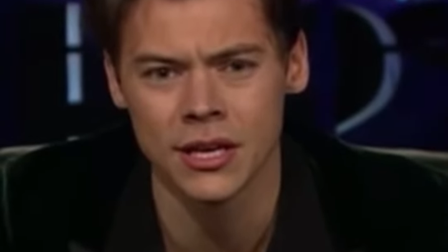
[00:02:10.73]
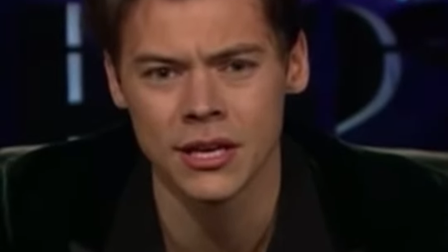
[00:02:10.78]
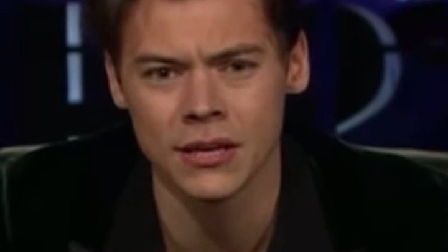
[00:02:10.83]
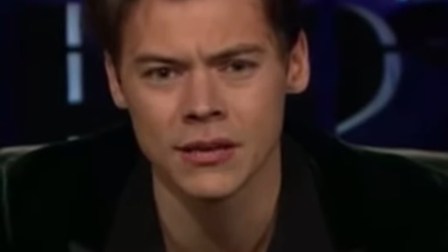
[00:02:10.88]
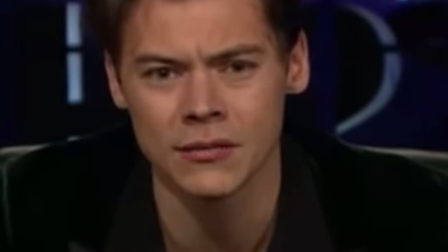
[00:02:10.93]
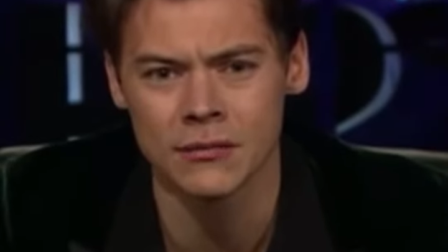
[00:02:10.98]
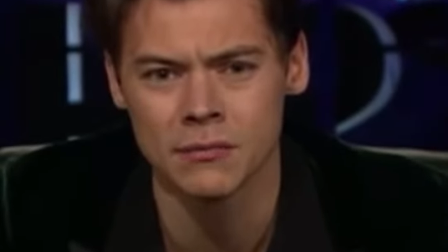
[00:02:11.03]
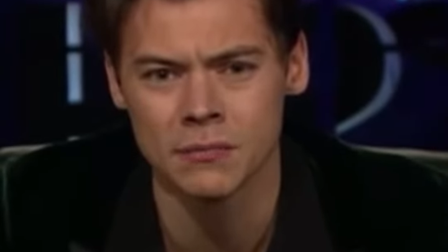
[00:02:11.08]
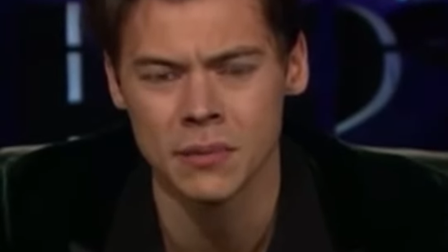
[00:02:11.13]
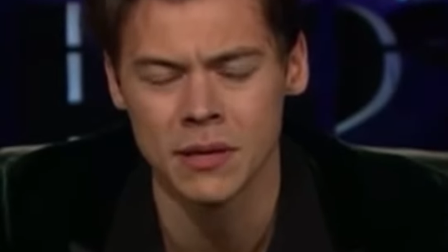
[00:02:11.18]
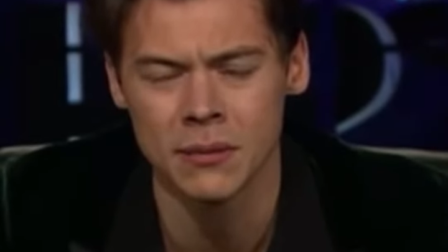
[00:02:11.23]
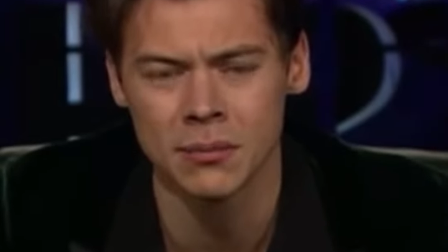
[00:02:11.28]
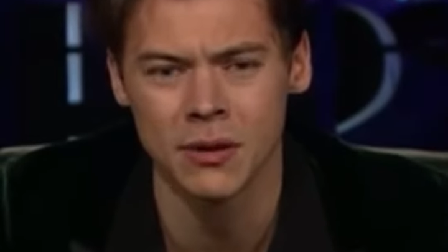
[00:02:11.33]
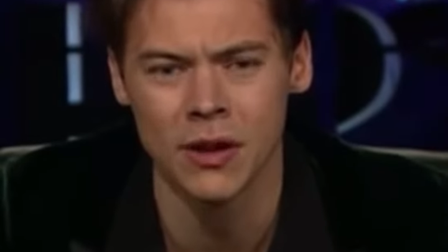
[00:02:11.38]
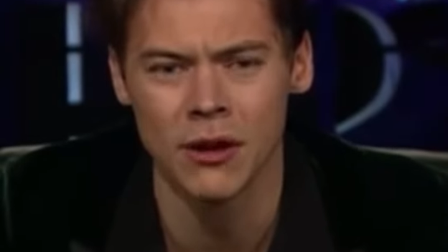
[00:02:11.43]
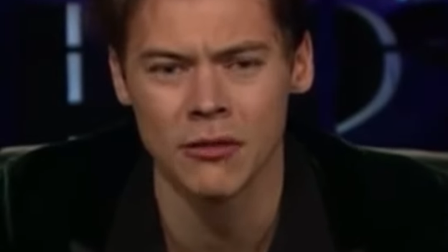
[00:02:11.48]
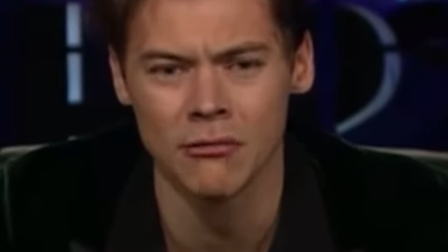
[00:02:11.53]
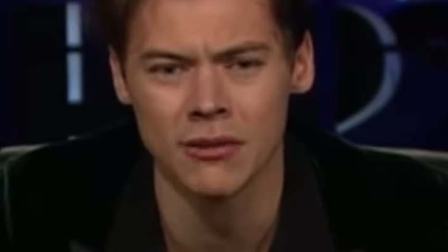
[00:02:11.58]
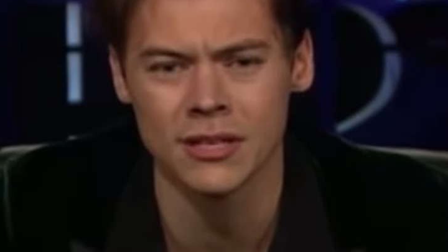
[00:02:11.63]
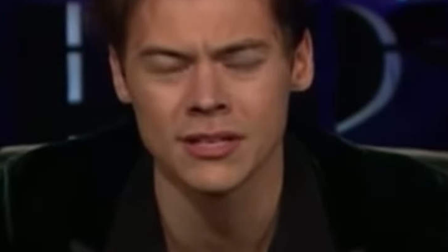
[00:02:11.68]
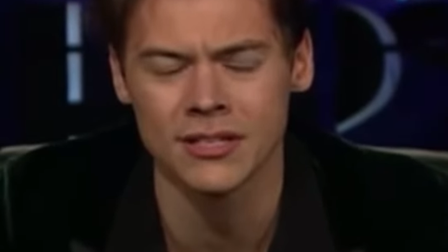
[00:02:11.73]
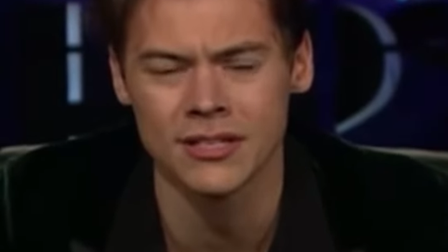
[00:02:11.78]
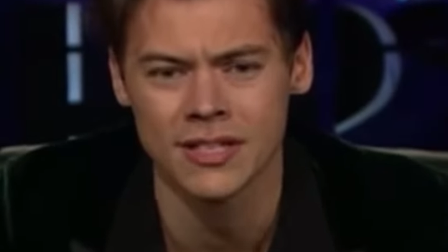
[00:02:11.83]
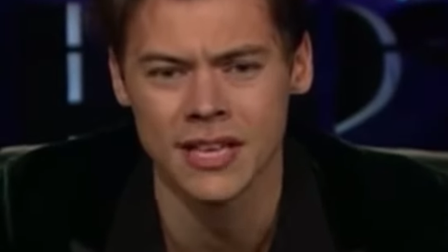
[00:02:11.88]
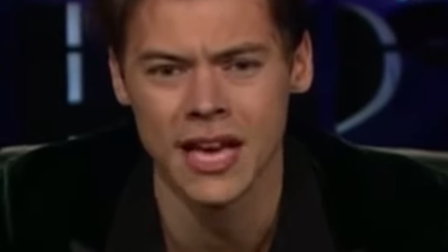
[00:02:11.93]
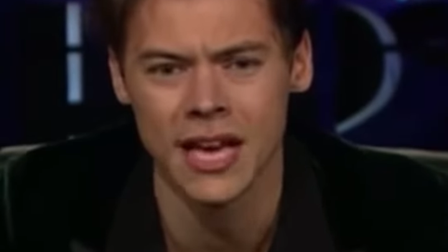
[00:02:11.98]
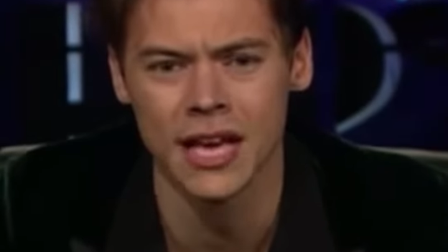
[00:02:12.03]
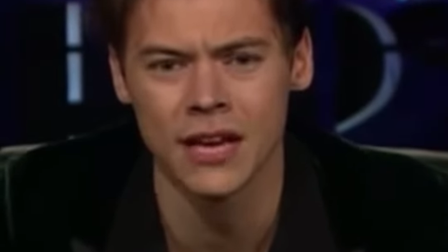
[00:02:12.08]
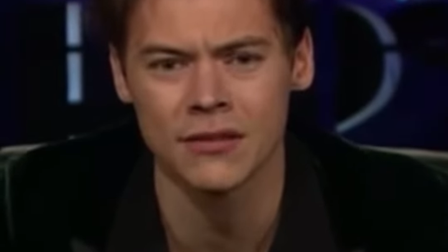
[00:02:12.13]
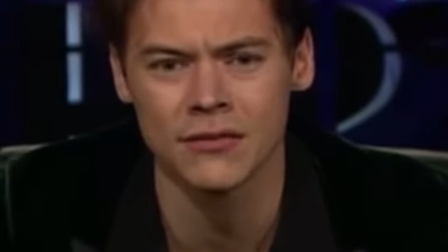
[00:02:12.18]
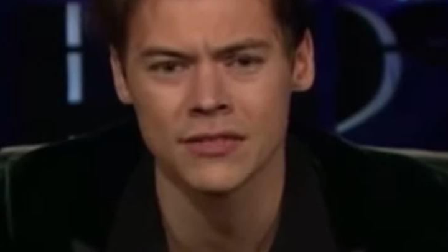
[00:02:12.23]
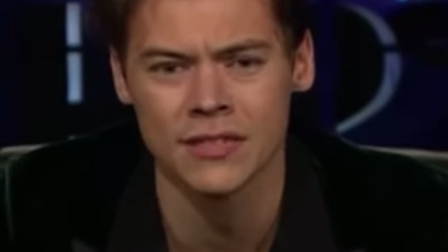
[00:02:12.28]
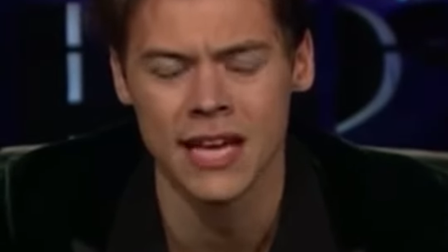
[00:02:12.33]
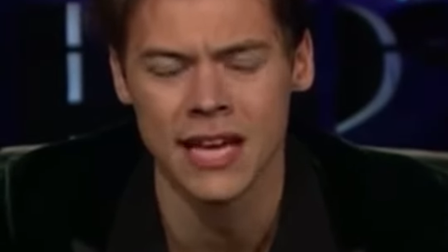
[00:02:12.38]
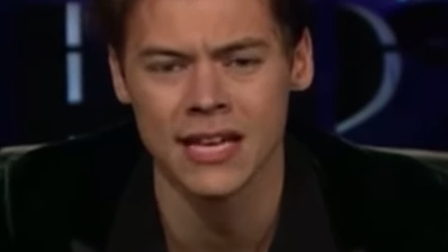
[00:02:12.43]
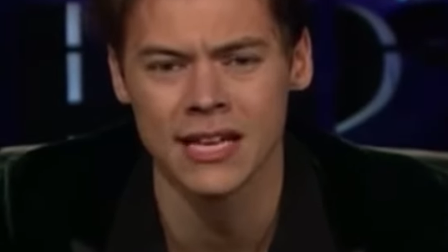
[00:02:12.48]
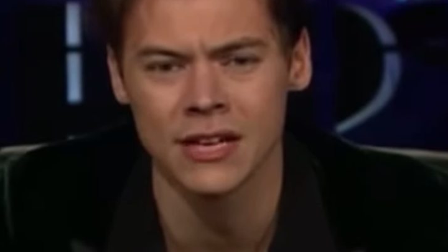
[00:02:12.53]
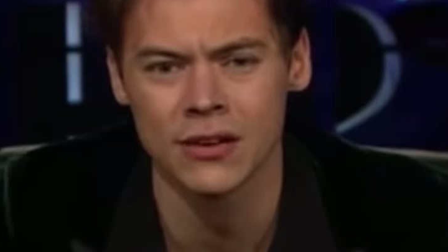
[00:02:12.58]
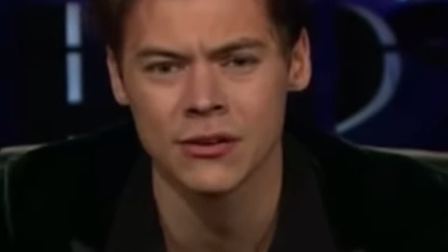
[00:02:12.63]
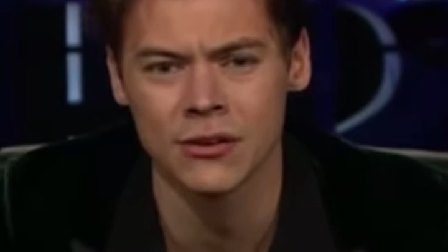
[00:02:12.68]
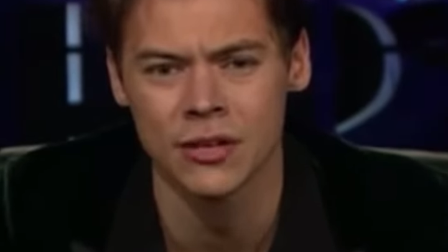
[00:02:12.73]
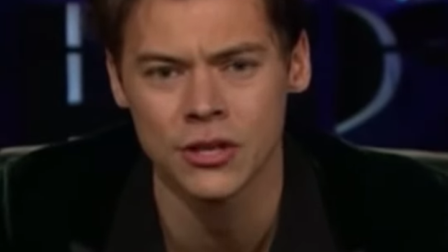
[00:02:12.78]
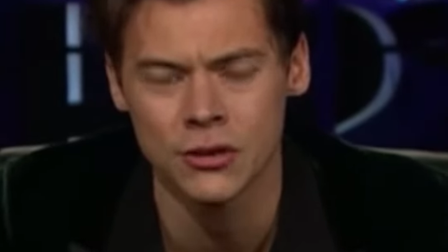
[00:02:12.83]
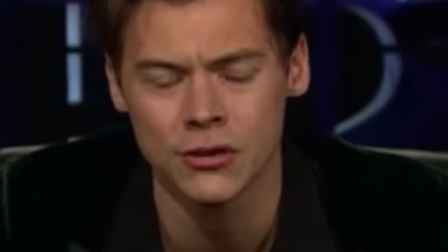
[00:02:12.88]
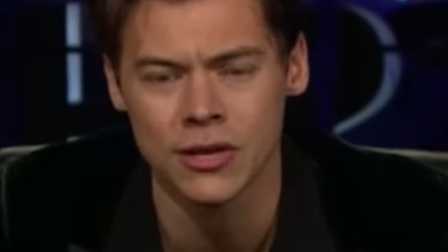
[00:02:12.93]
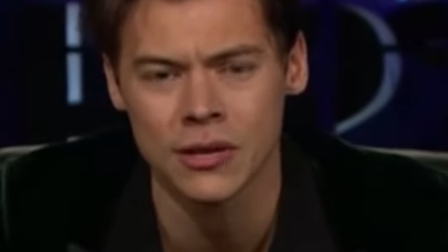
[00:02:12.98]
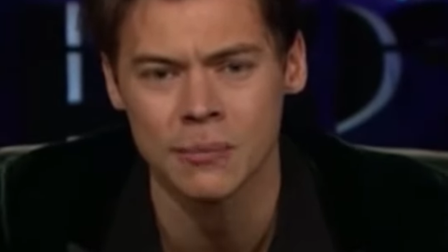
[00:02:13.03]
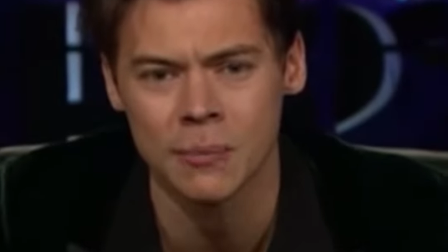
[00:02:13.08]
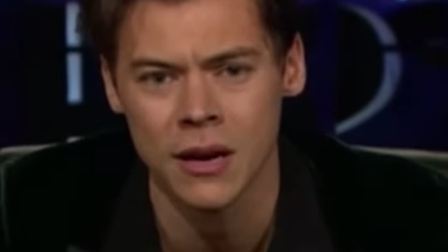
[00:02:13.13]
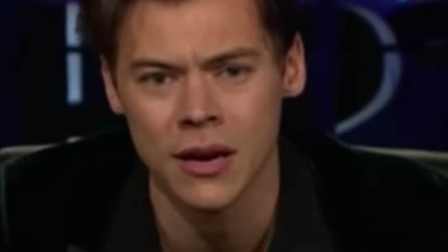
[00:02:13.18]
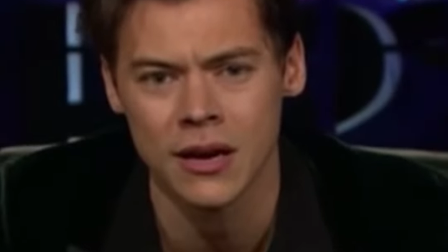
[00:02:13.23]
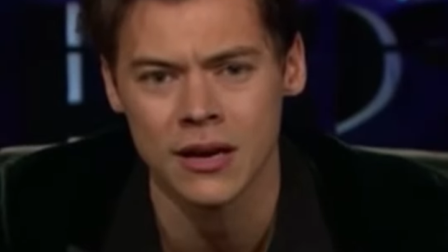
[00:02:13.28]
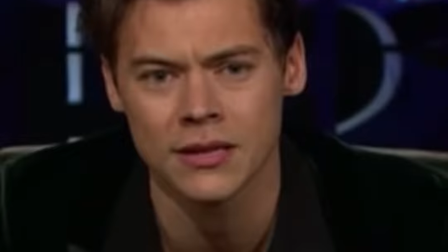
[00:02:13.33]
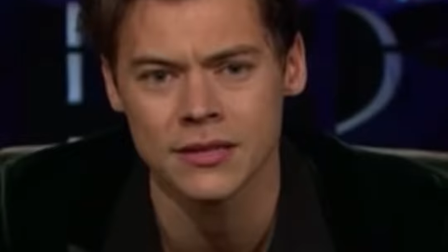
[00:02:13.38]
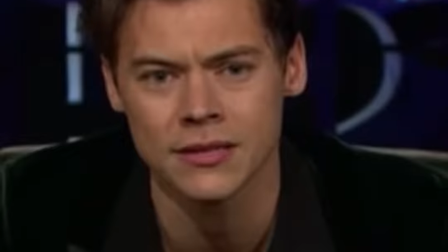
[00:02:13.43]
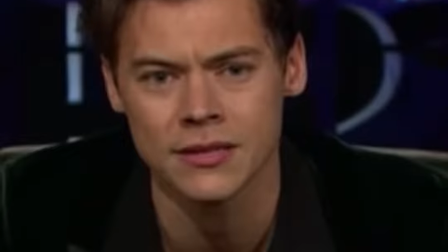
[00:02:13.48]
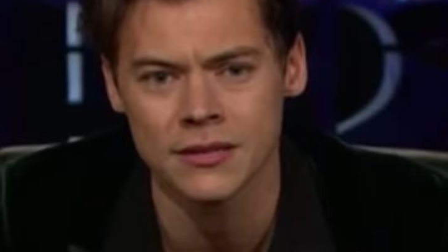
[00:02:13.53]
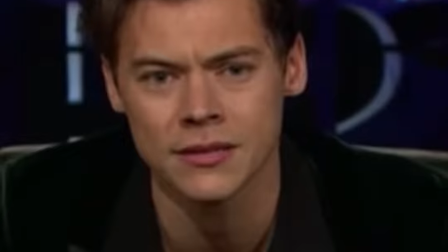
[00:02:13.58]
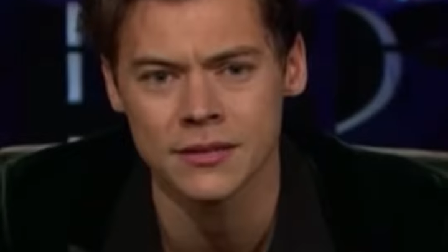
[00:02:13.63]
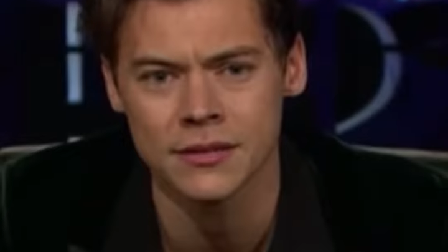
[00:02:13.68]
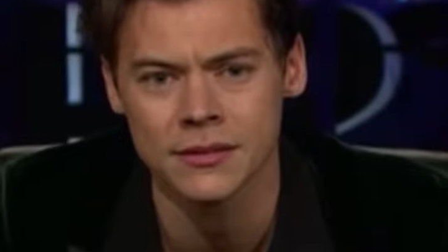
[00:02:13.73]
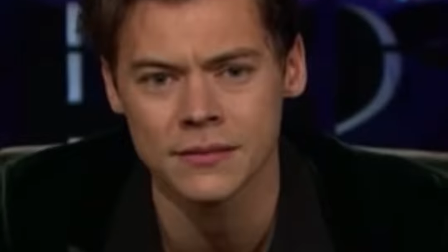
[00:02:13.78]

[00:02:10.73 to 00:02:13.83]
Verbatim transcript: and people aren't really scared of sad little cutie pies.